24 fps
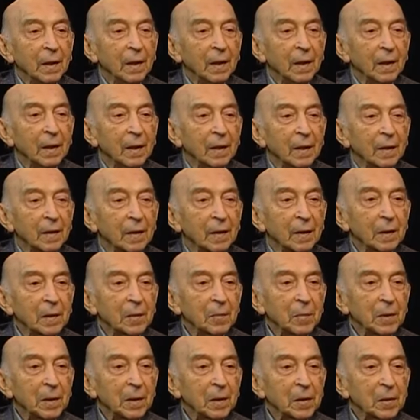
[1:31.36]
let
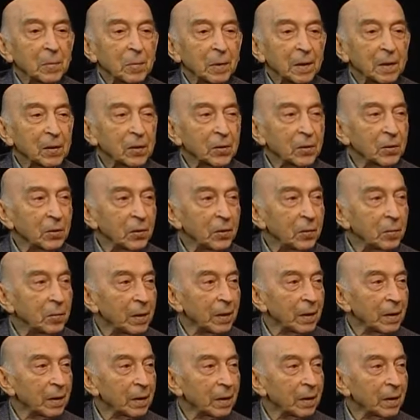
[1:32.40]
me express to you
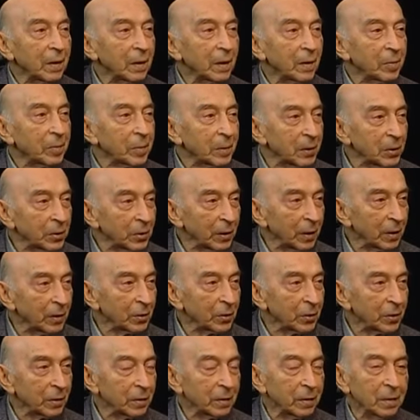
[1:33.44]
my
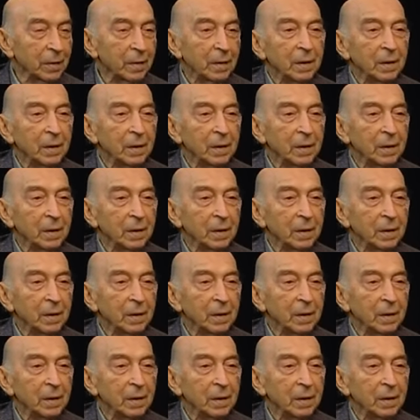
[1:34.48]
appreciation